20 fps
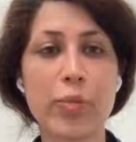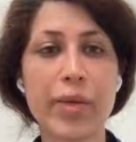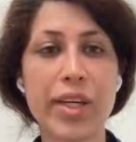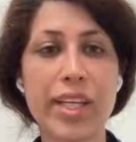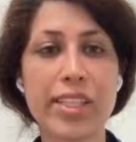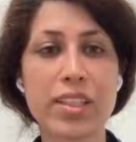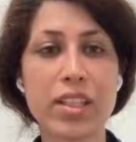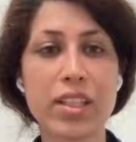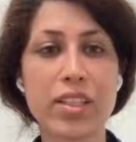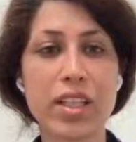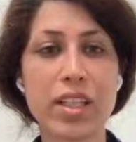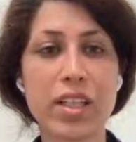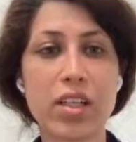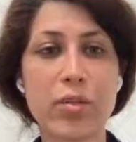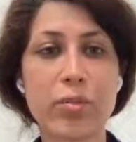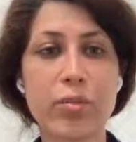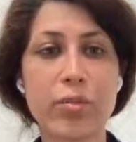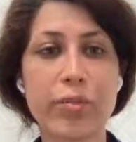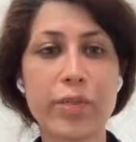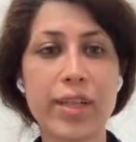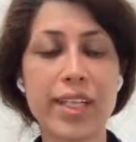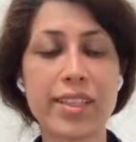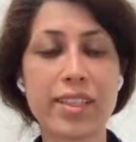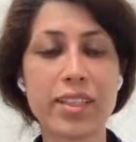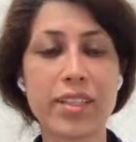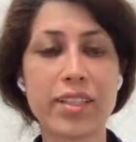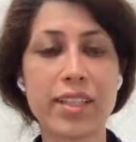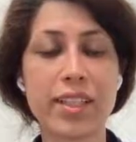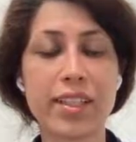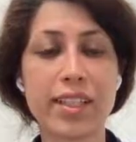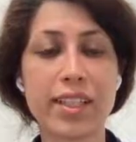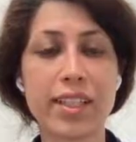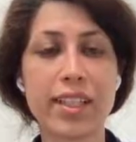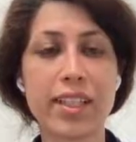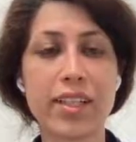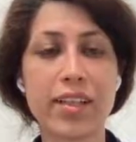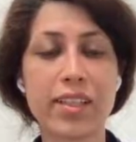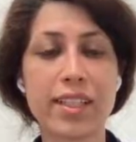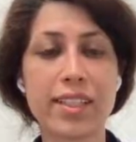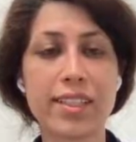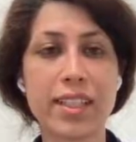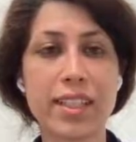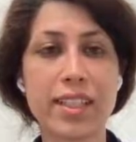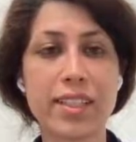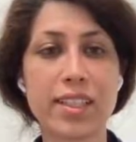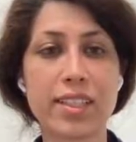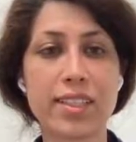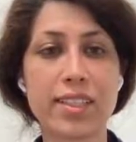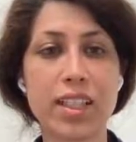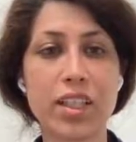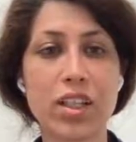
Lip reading: Based on the clinical studies,